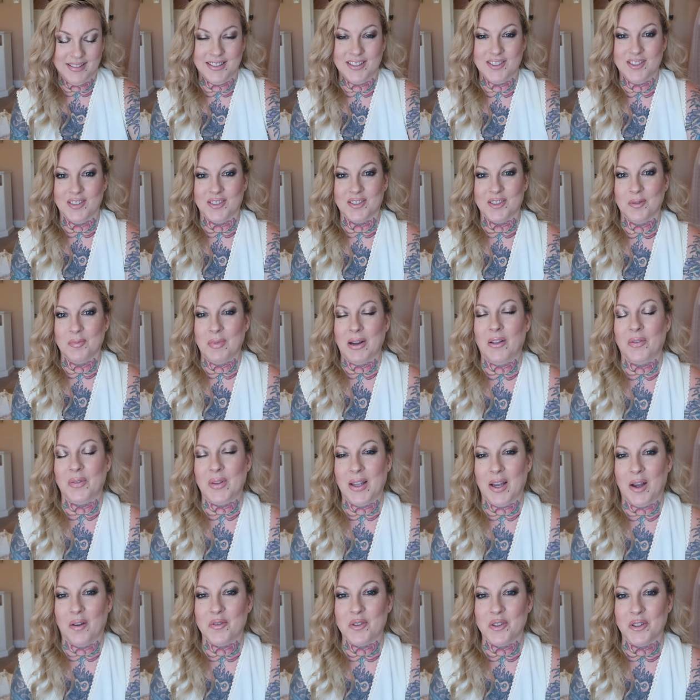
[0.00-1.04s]
It's just about
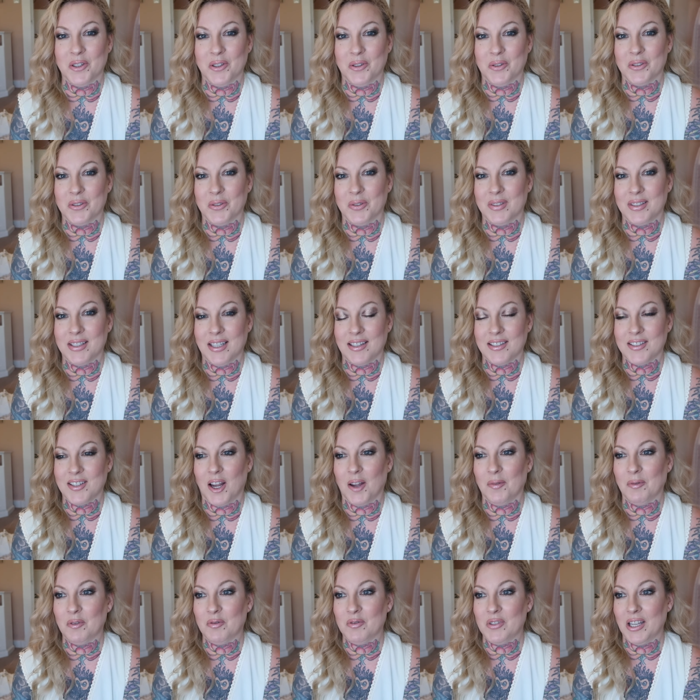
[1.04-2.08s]
the afternoon, so it's that
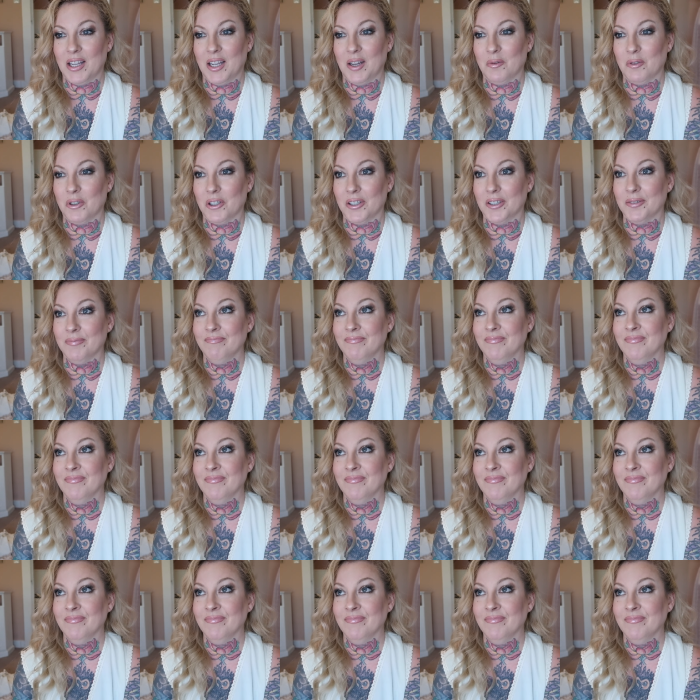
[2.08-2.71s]
time of day where